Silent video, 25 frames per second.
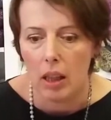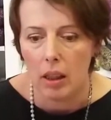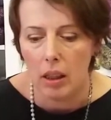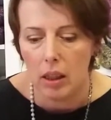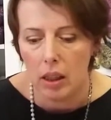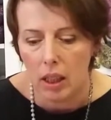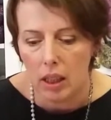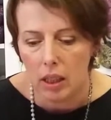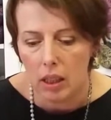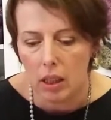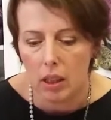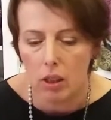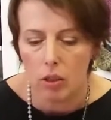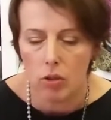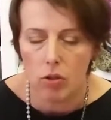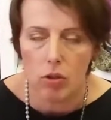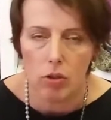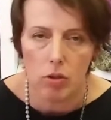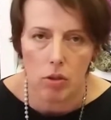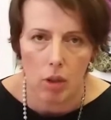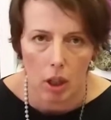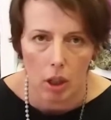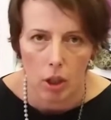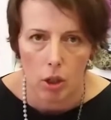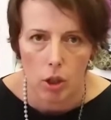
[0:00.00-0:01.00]
little
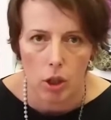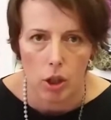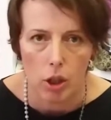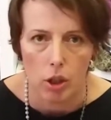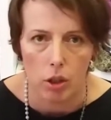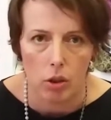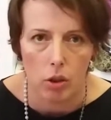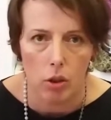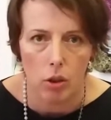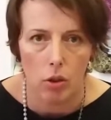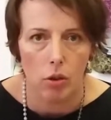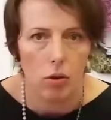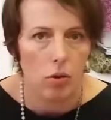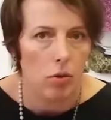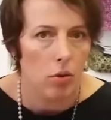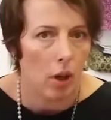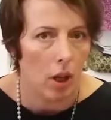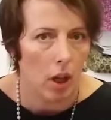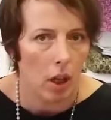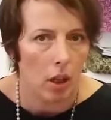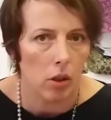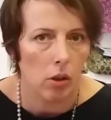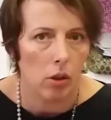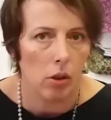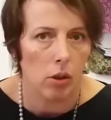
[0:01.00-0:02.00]
introduction to
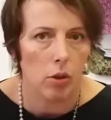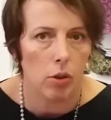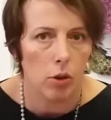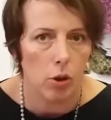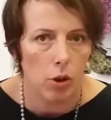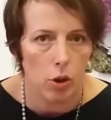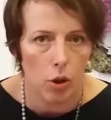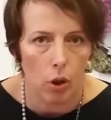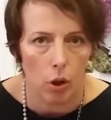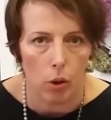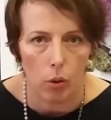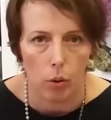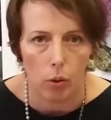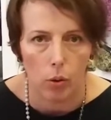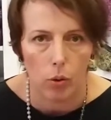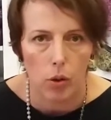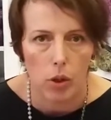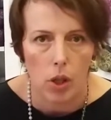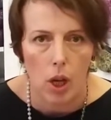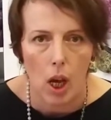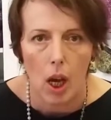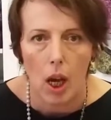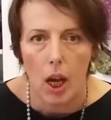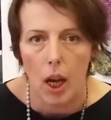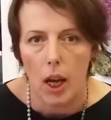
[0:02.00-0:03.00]
triangular
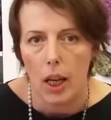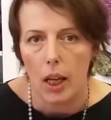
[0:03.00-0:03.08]
shawls.